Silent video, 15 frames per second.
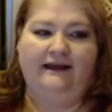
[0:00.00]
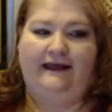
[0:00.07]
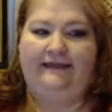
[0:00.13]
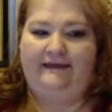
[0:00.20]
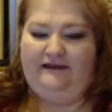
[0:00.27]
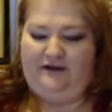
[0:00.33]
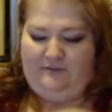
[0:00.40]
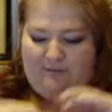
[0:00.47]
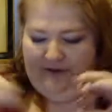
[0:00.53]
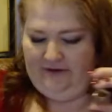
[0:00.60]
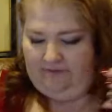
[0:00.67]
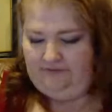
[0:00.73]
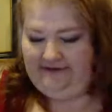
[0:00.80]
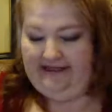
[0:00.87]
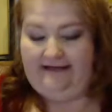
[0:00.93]
and then you
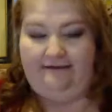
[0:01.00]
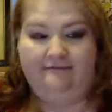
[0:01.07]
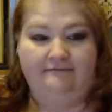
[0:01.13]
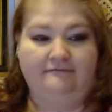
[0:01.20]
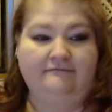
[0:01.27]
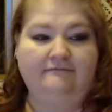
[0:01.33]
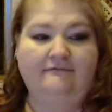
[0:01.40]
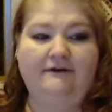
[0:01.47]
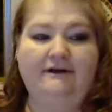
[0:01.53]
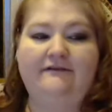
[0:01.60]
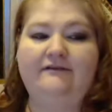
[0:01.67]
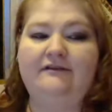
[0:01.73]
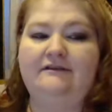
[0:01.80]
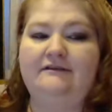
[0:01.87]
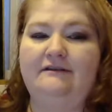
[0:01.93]
poke down
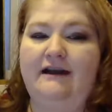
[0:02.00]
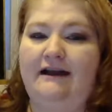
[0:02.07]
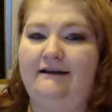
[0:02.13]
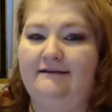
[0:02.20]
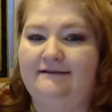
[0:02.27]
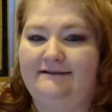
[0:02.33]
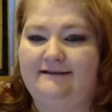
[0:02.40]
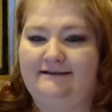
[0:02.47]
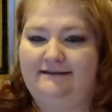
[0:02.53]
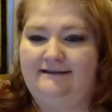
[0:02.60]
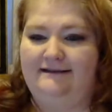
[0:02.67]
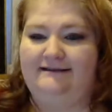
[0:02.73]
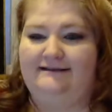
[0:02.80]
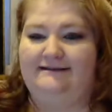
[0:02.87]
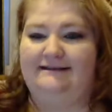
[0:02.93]
whatever else
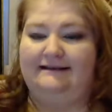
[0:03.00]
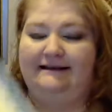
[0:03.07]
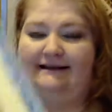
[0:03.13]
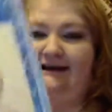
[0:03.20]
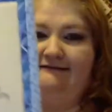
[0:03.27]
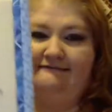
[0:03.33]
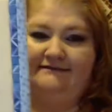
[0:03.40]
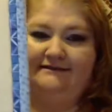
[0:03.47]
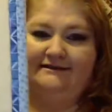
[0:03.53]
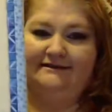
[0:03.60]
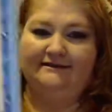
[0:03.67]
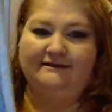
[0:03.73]
is sticking out